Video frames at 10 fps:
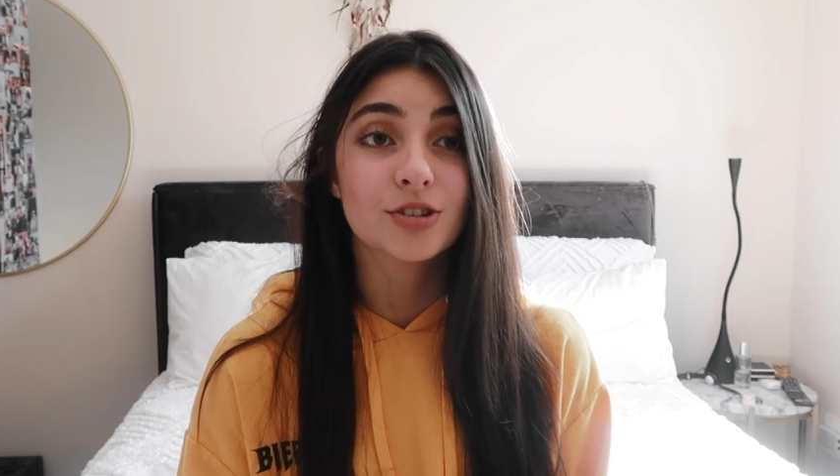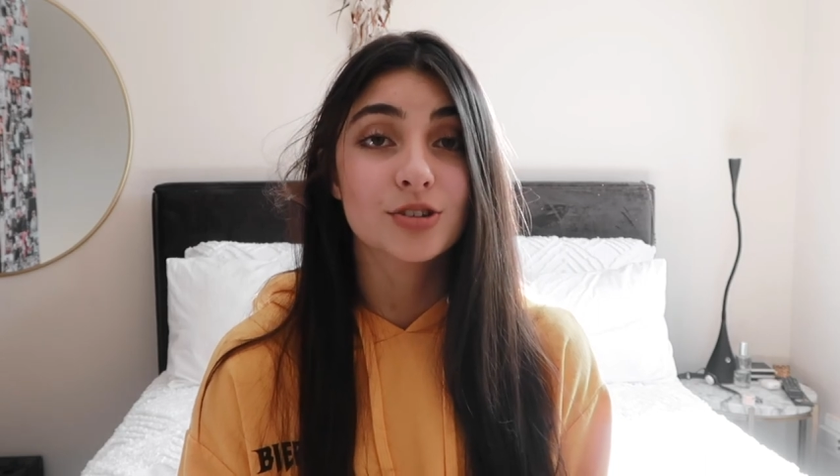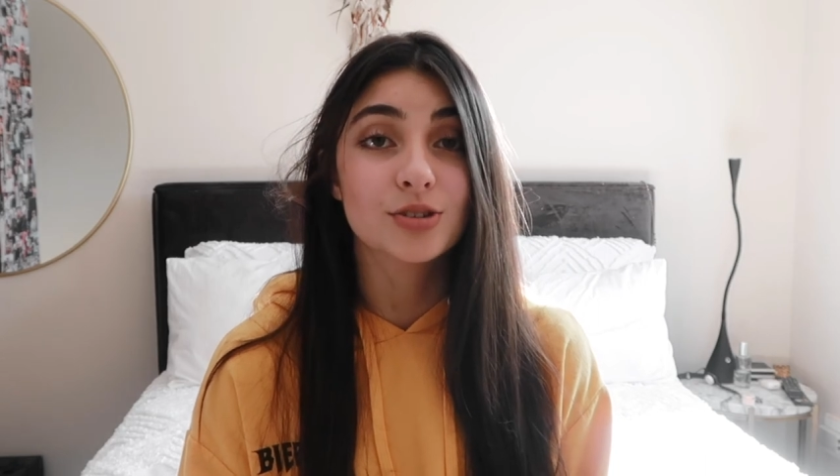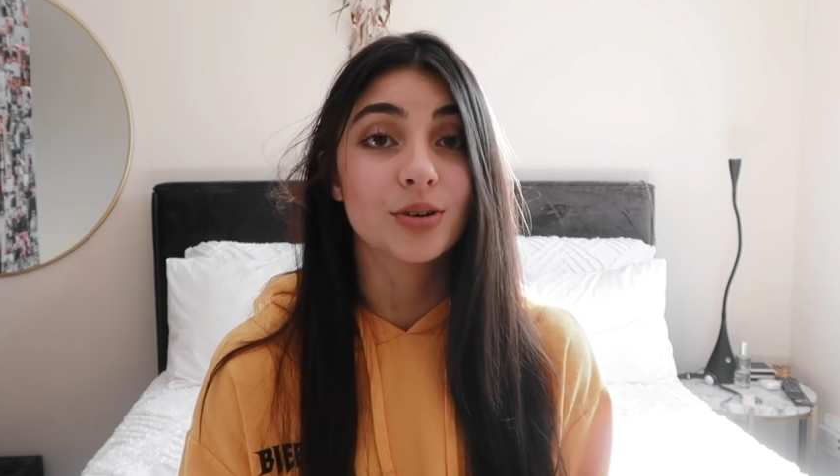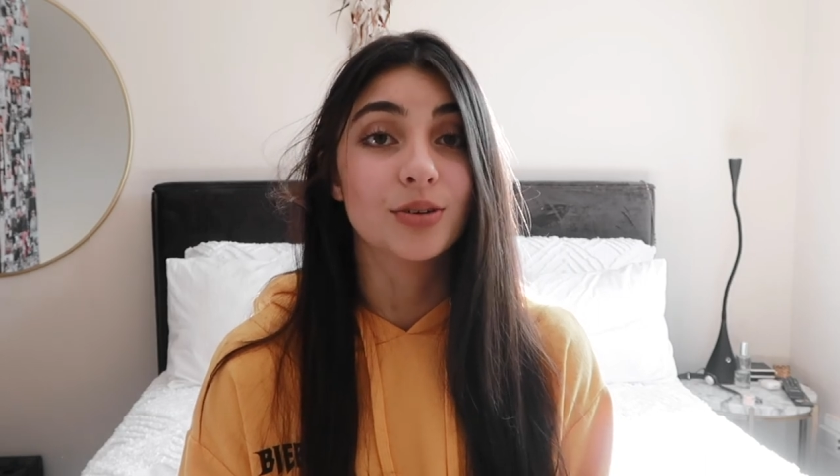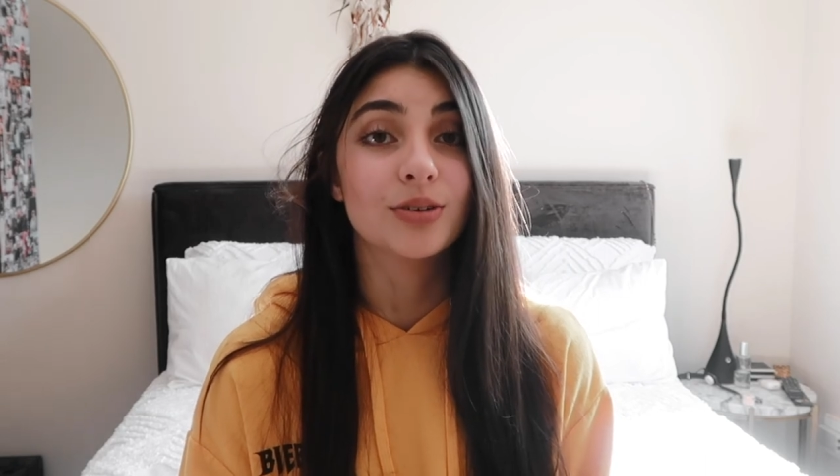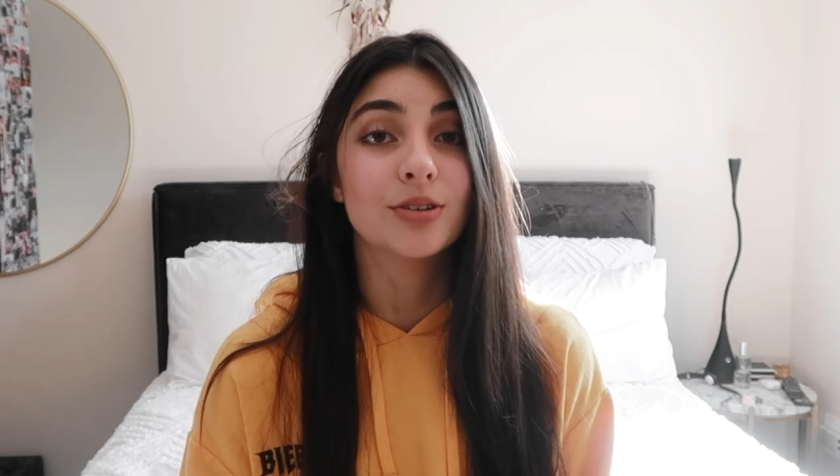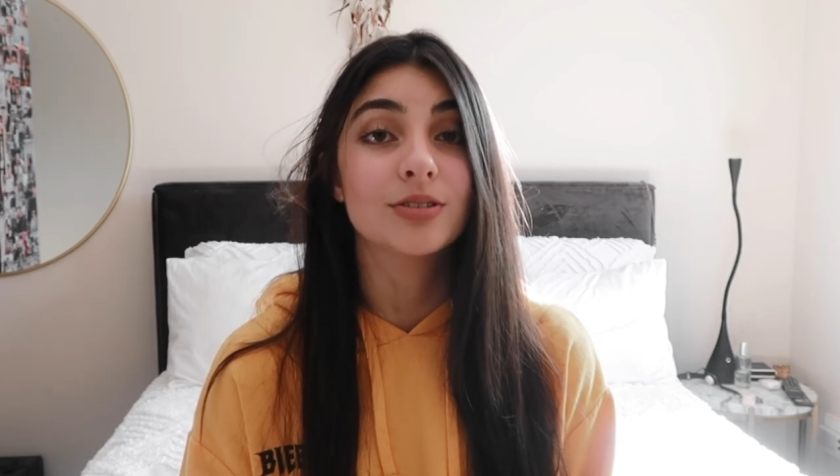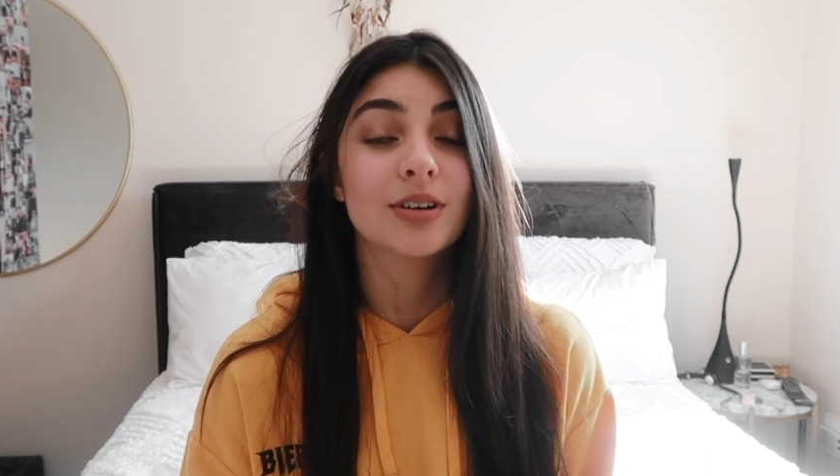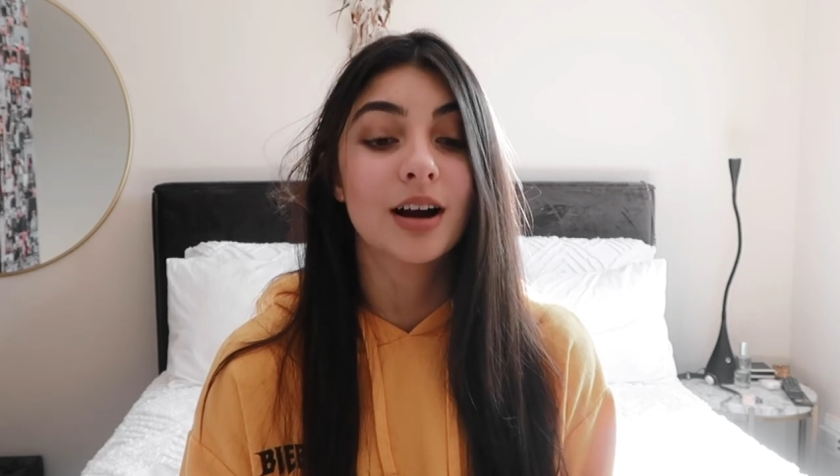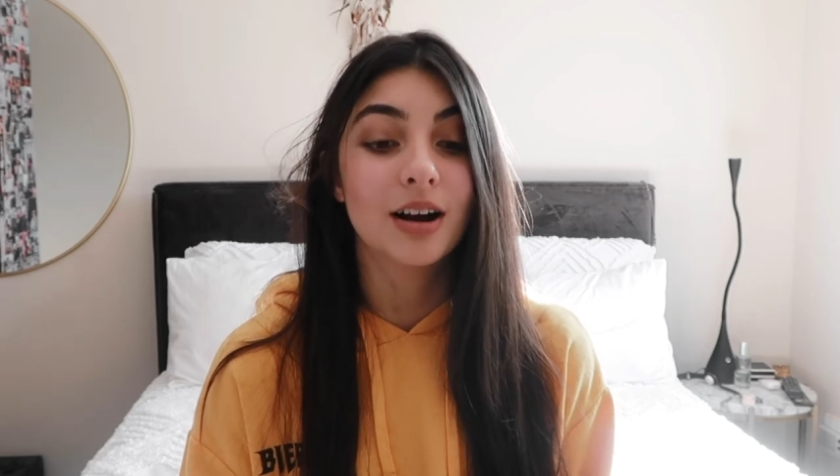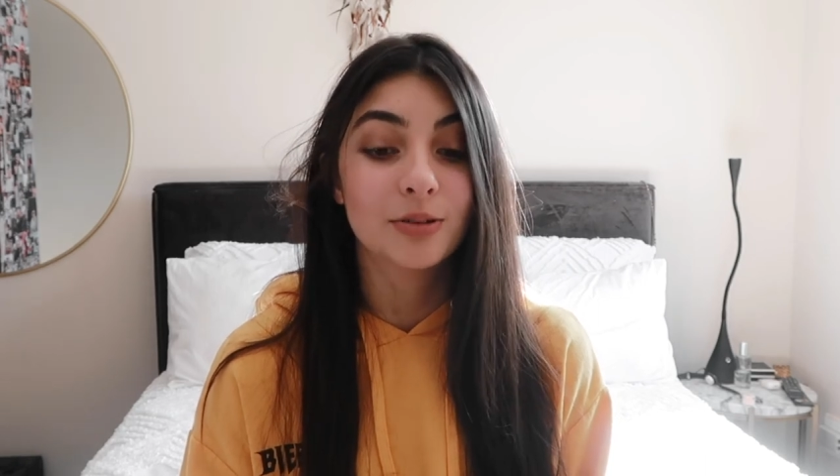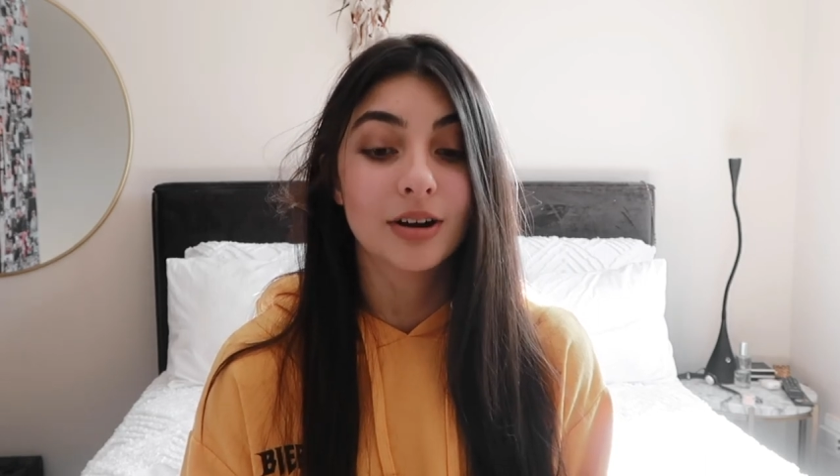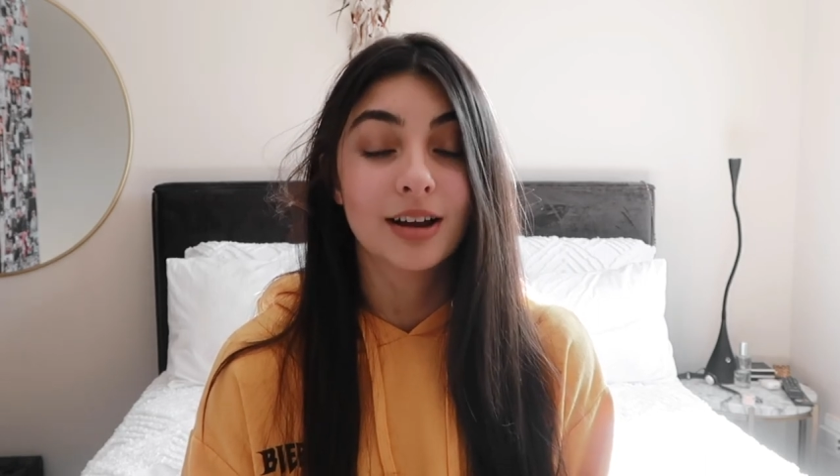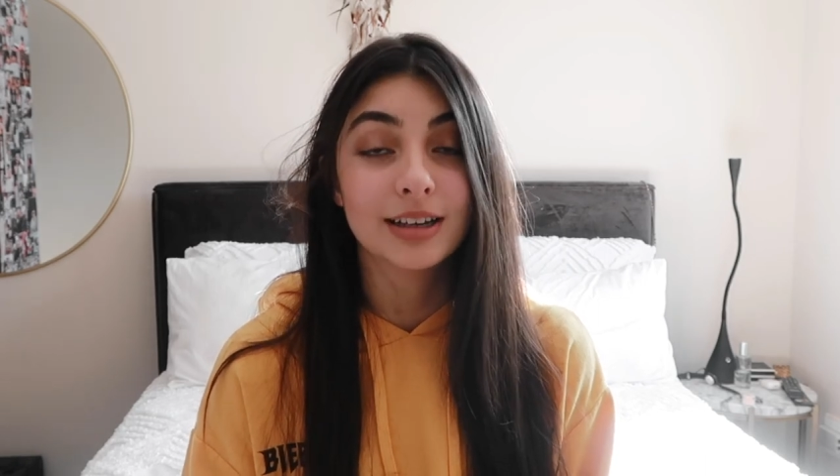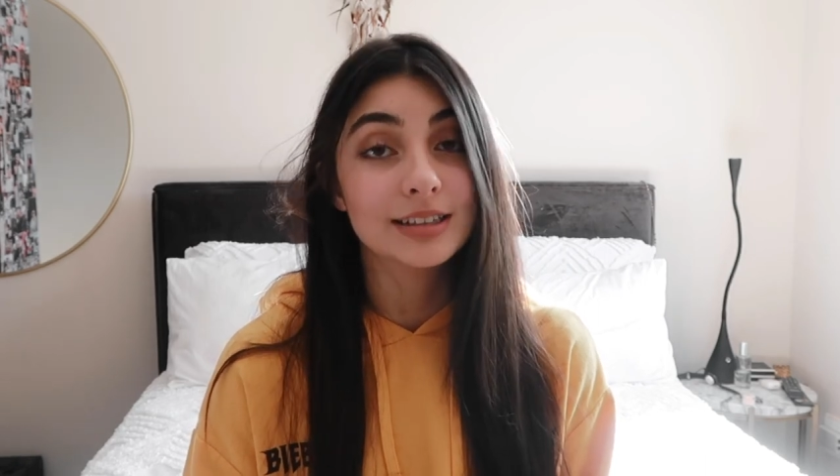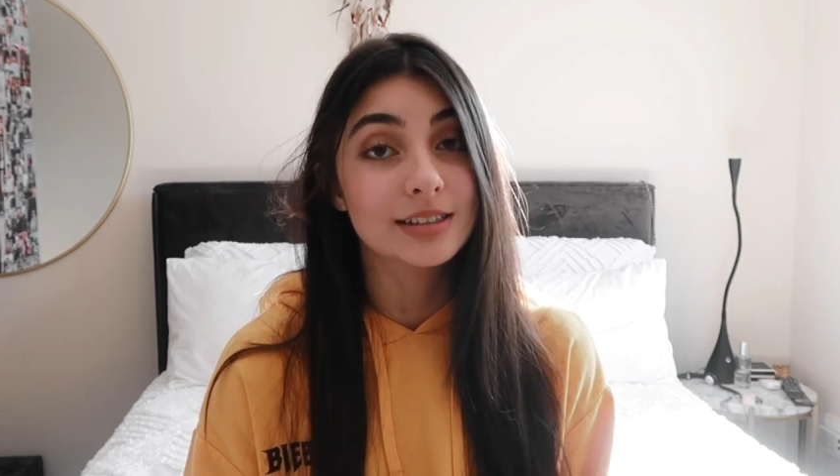so I would highly